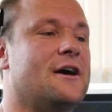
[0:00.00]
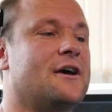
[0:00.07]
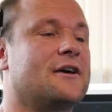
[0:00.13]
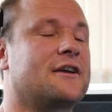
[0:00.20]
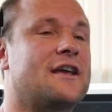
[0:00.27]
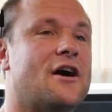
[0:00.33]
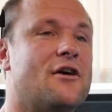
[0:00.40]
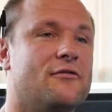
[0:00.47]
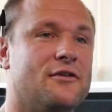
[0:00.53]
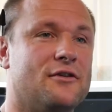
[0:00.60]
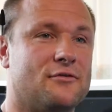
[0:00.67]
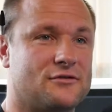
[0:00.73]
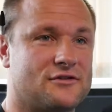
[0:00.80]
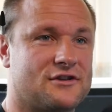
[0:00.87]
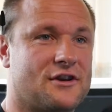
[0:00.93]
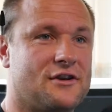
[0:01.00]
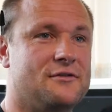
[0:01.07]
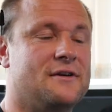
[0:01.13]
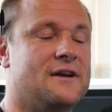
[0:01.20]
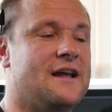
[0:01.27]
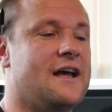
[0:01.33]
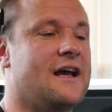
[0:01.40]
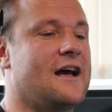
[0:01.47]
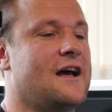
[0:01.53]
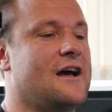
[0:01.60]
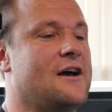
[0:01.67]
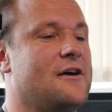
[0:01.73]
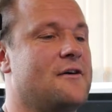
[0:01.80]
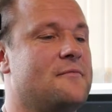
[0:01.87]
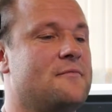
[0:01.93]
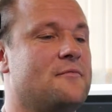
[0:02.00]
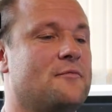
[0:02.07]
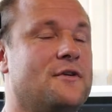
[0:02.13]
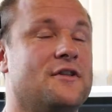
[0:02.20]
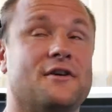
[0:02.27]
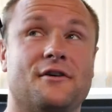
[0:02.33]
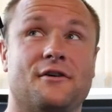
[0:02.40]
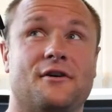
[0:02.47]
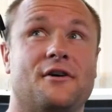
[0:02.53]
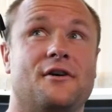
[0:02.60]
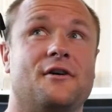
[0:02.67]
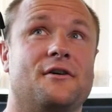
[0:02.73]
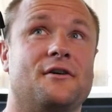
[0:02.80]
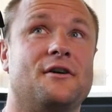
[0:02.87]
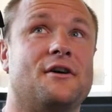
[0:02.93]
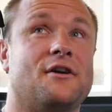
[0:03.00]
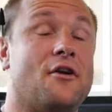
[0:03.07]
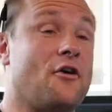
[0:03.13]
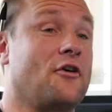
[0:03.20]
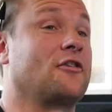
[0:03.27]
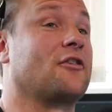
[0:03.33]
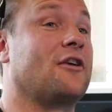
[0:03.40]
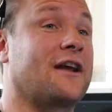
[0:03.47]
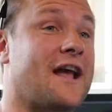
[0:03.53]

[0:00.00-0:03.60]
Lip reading: Kelvin or so, with an Earth-like